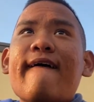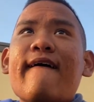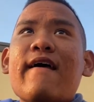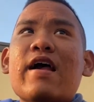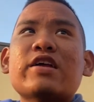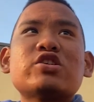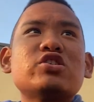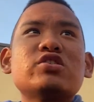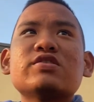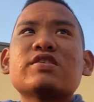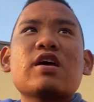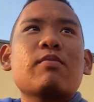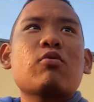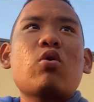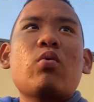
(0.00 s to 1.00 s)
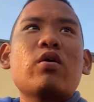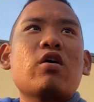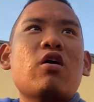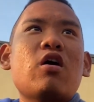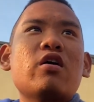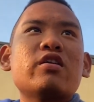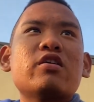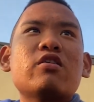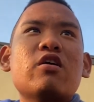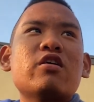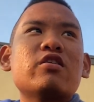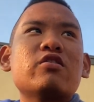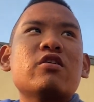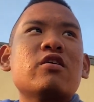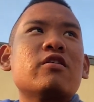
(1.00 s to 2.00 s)
and she just kept going on and on
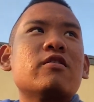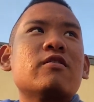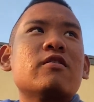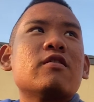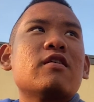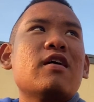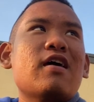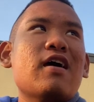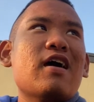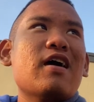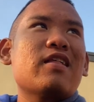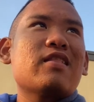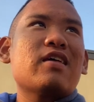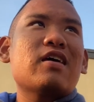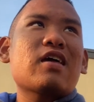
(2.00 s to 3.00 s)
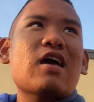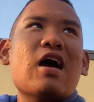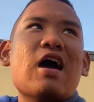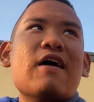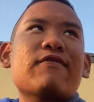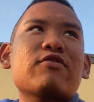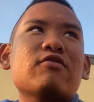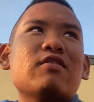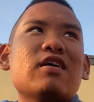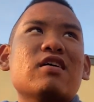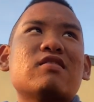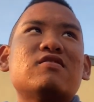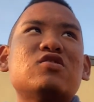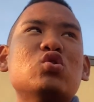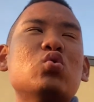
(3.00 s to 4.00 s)
and on. And after
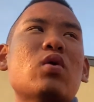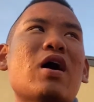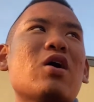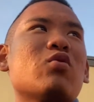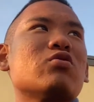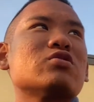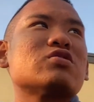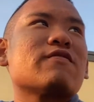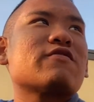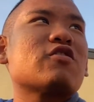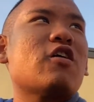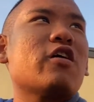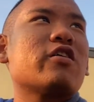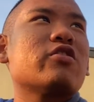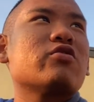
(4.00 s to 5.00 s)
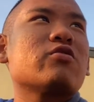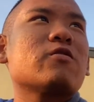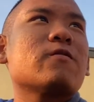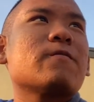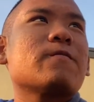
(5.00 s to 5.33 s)
2 hours of talking to her,